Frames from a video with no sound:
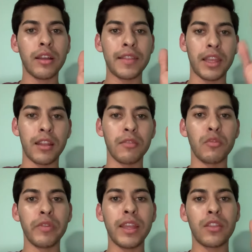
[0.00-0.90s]
at the end of the
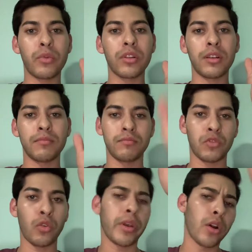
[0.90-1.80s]
movie and they were
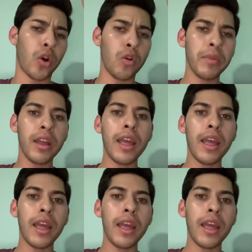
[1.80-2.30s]
going home,